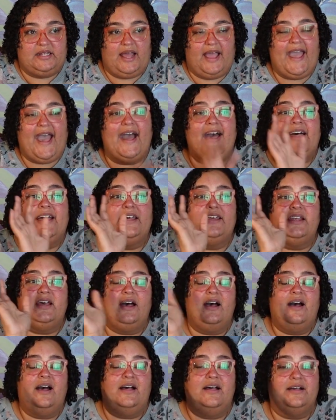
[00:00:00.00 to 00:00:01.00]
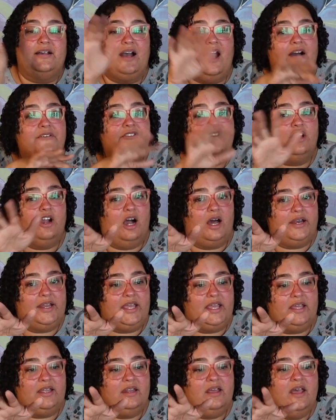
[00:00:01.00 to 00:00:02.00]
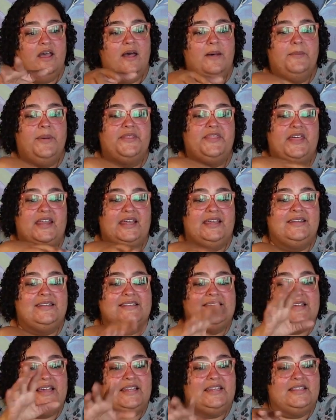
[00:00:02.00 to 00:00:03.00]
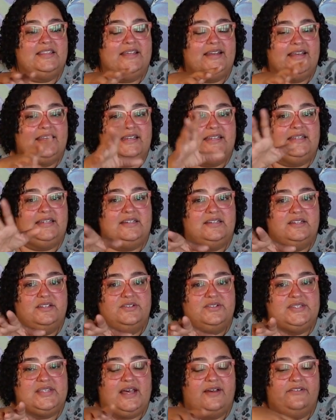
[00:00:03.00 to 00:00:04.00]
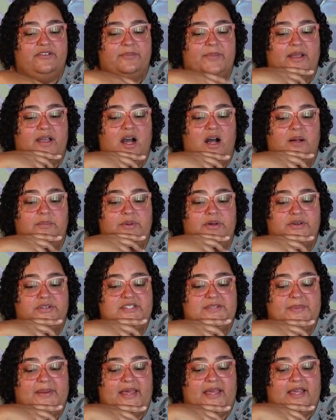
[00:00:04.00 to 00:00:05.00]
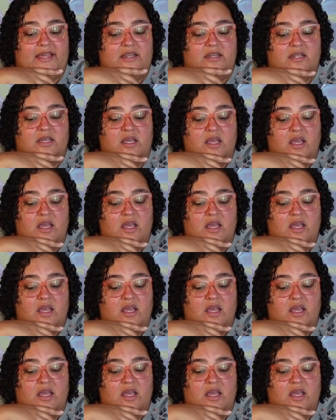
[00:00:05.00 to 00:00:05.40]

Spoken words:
I had a cover on it, but then I decided that I needed to use that for my compost bin,